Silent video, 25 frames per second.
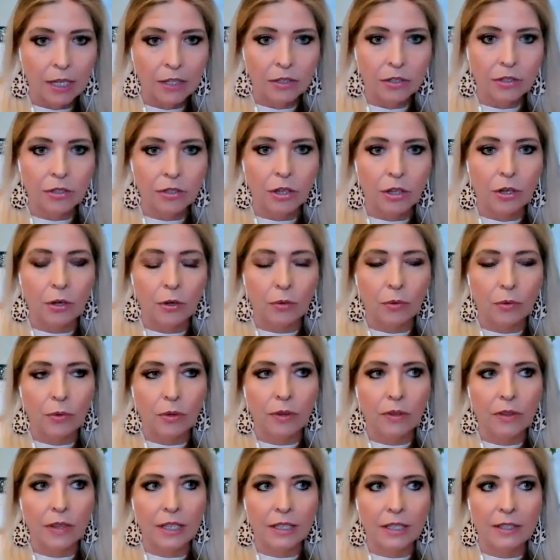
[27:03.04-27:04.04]
And
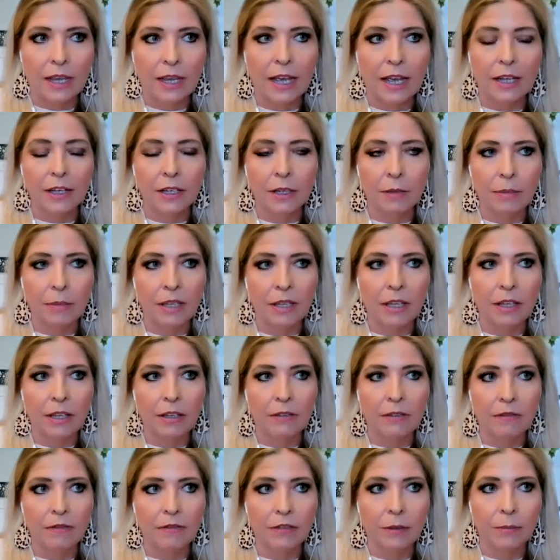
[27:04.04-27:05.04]
so this had to
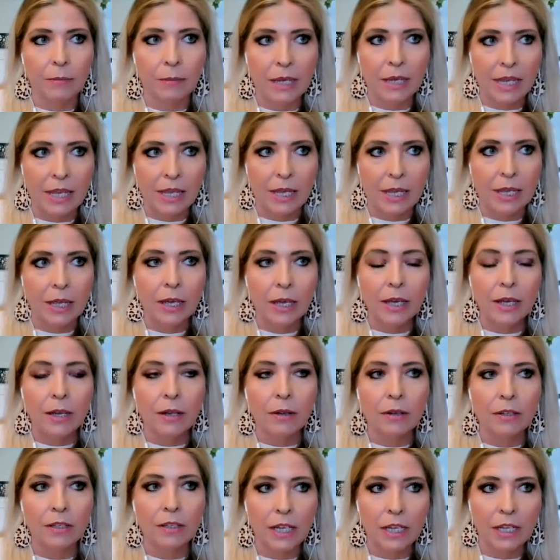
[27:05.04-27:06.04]
be, for me,
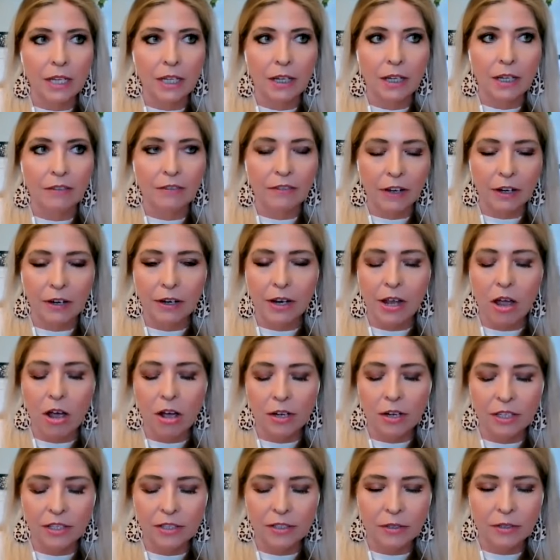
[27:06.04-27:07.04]
taking a very
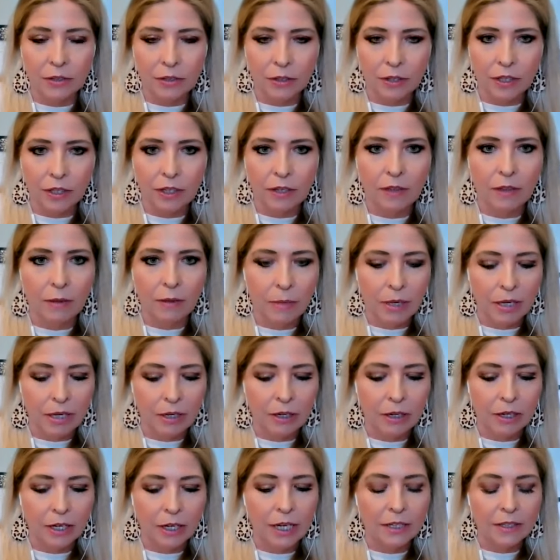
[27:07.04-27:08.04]
honest look in the
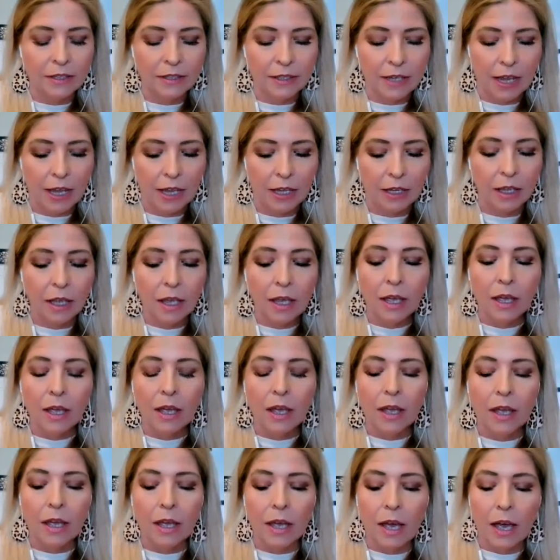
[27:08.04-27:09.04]
mirror and saying,
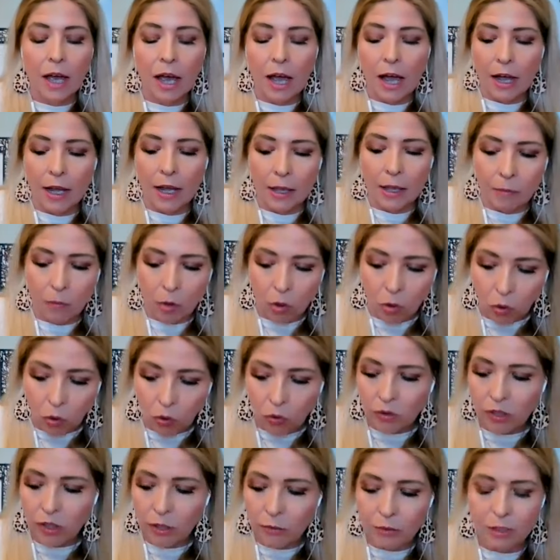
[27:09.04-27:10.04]
I am
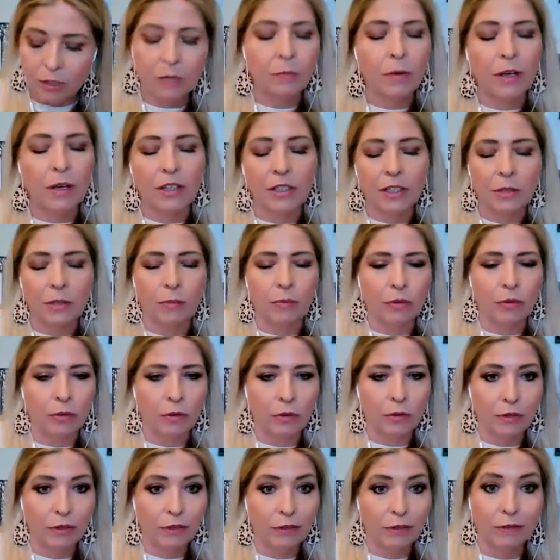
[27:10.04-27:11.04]
only
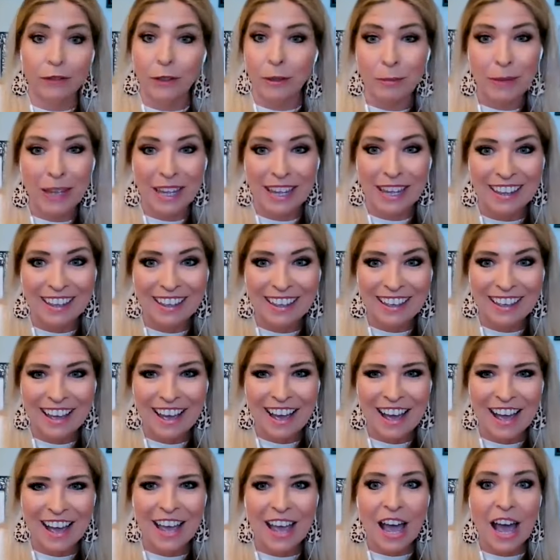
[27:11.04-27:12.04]
responsible for me.
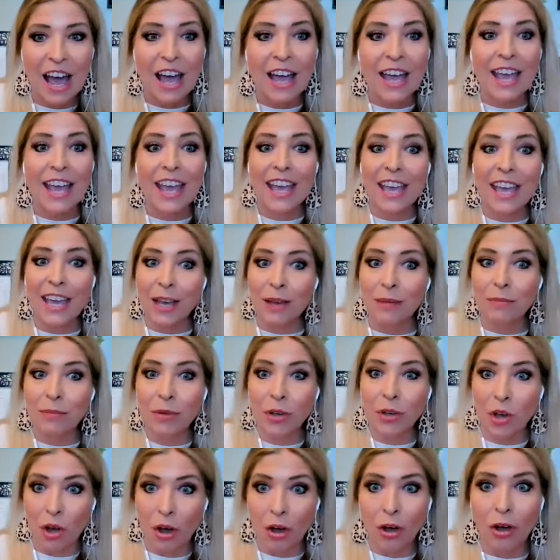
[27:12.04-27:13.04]
I, I
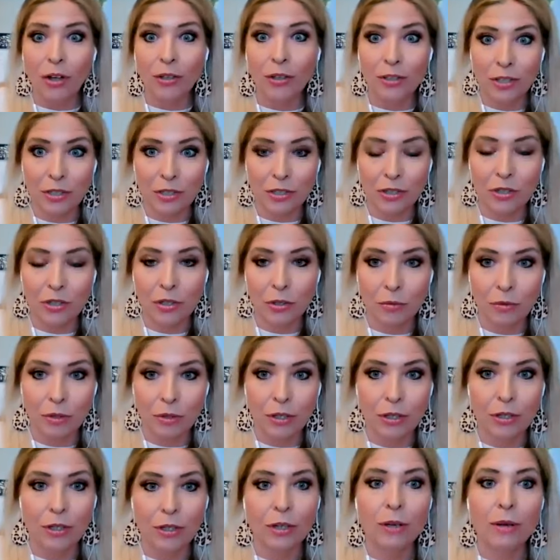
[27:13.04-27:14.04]
am called to
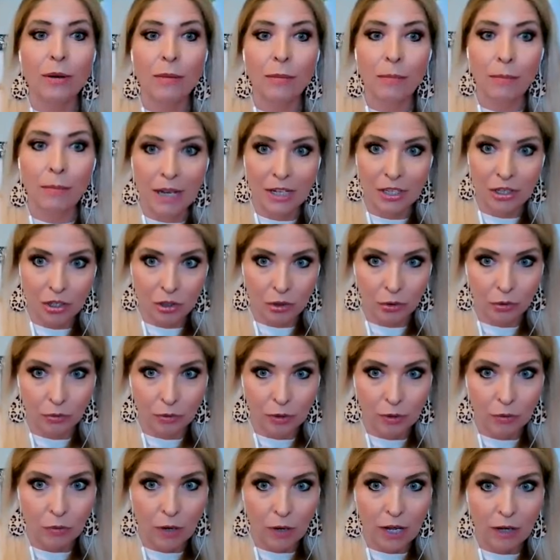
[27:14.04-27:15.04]
steward my
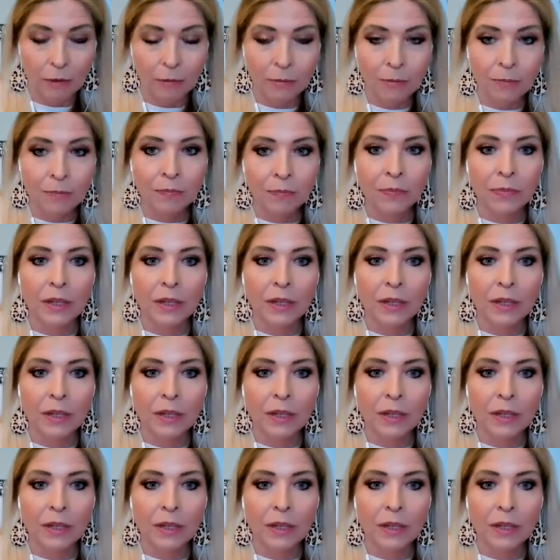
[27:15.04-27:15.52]
children well